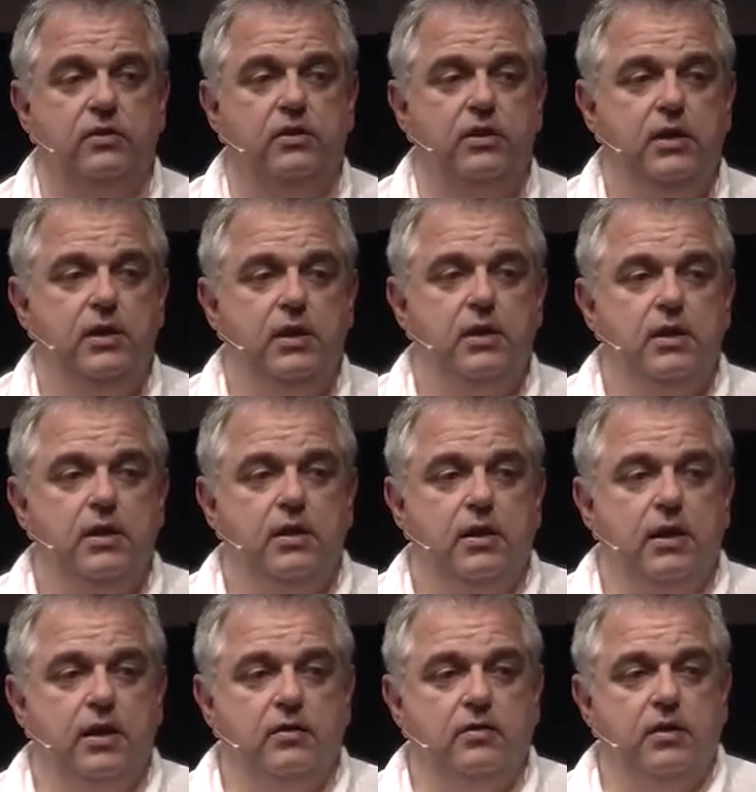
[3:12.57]

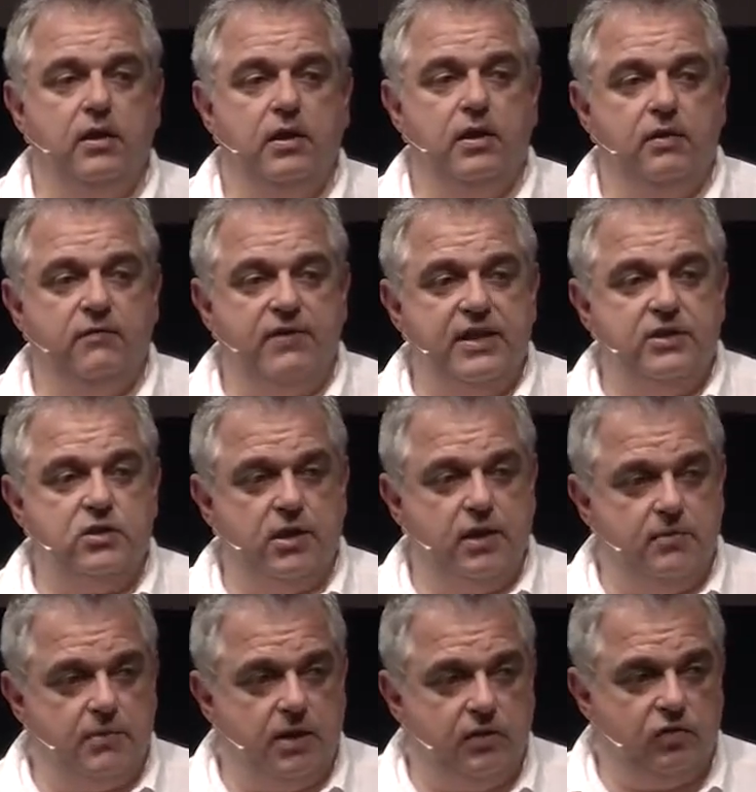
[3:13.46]
And
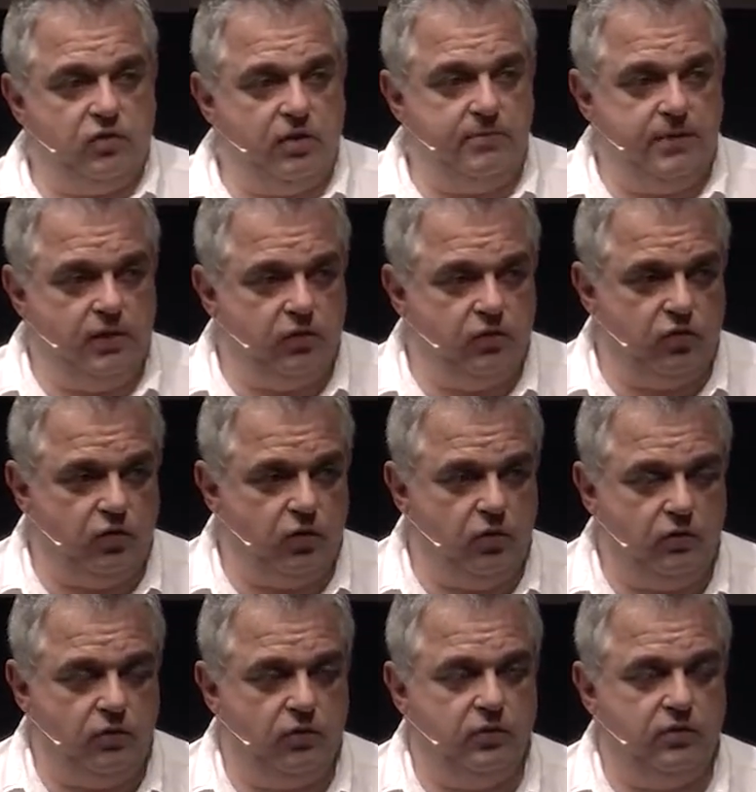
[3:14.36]
eventually you might see me in a
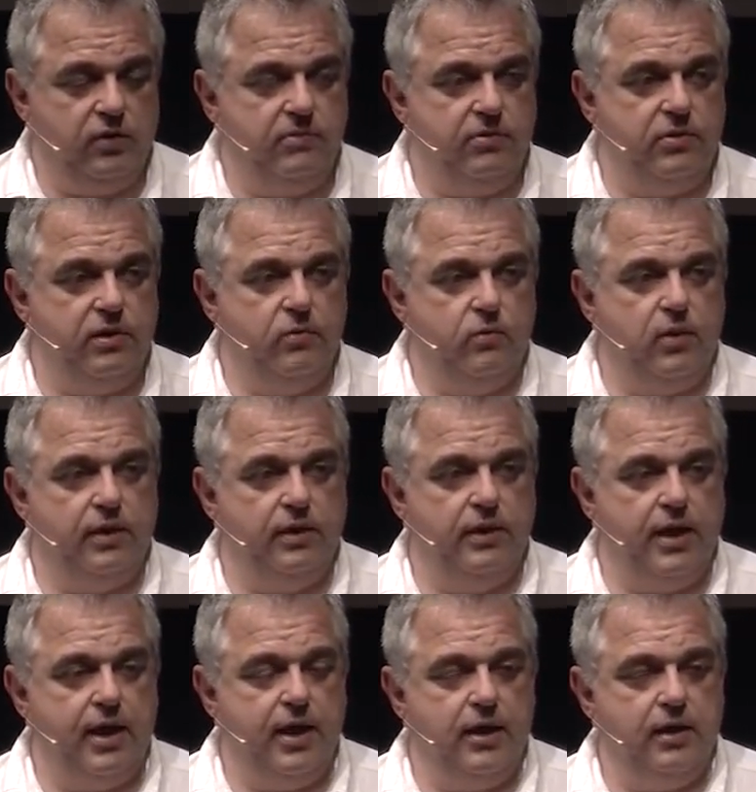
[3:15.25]
suit or something
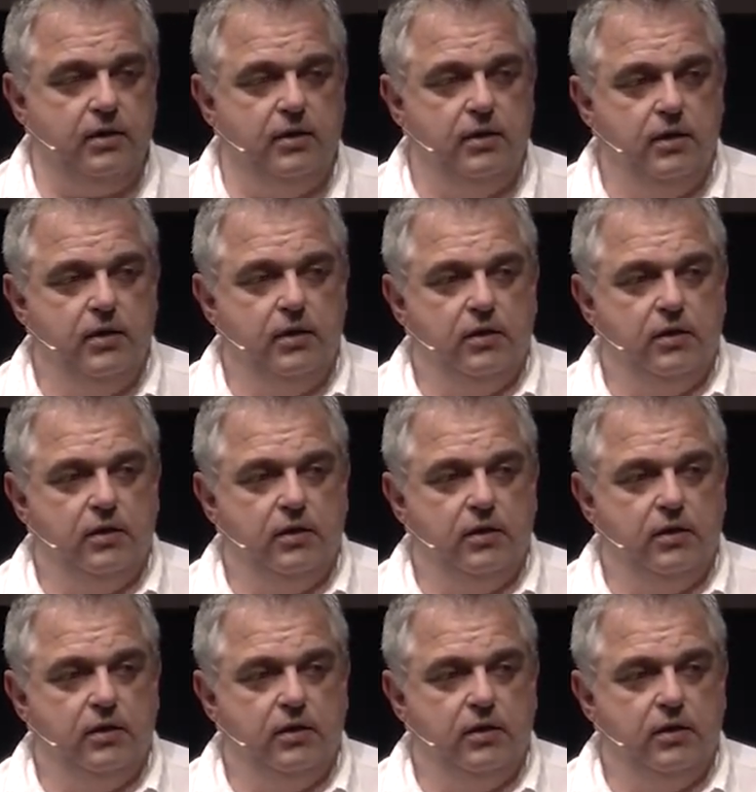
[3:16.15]
one day and